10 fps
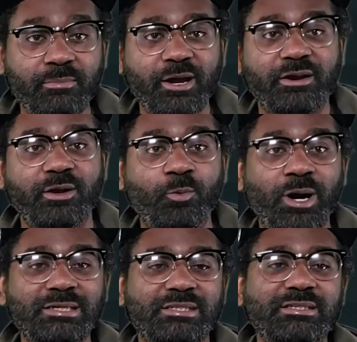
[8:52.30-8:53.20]
American.
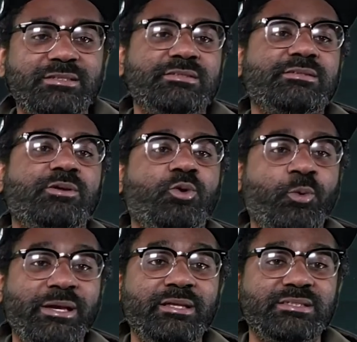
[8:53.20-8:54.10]
Watch Clean and
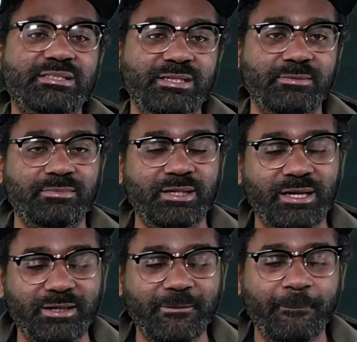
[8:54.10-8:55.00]
Queen and Slim.
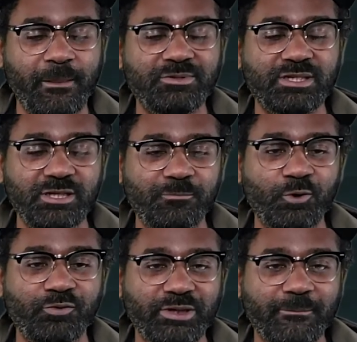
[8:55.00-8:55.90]
Like it was a good
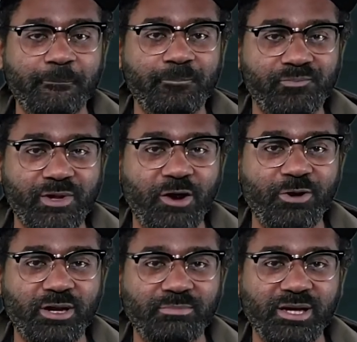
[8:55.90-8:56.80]
movie. I
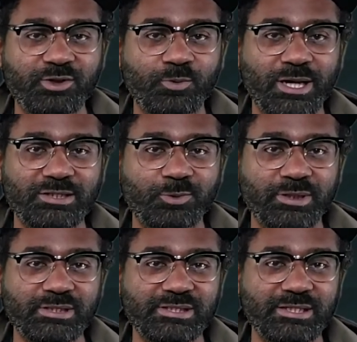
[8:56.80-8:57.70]
recommend you watch
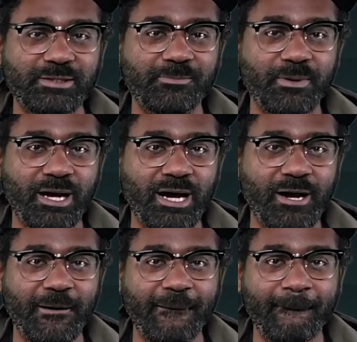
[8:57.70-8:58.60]
Queen and Slim.
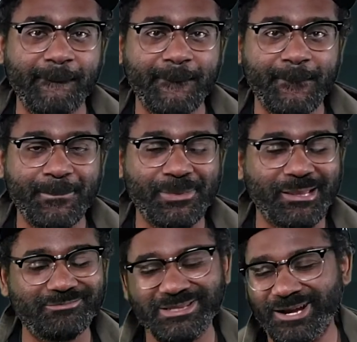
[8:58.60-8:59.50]
Um,
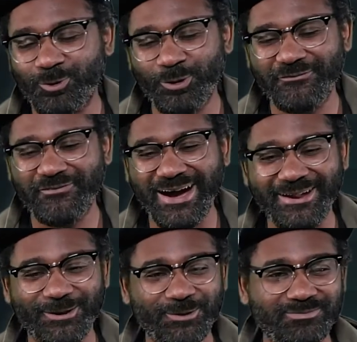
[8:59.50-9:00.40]
not going
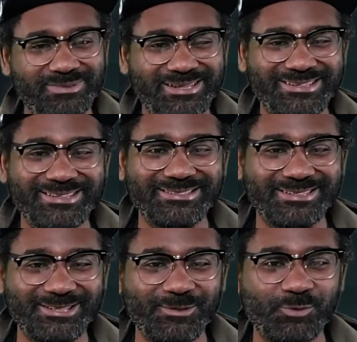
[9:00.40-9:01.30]
fire, but it is a
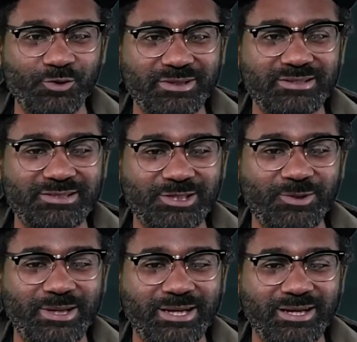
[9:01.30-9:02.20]
good movie.
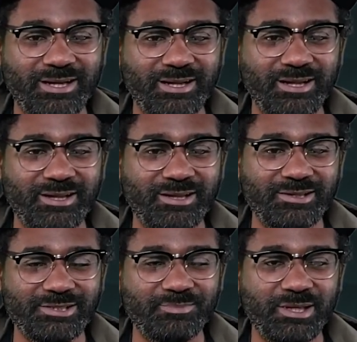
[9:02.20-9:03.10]
So uh,
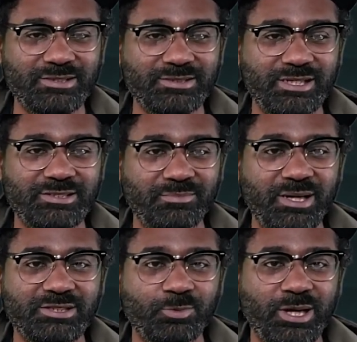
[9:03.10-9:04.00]
it's a must. It's a
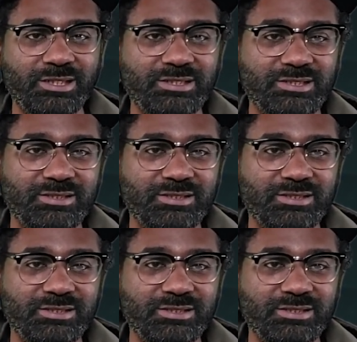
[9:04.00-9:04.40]
must watch.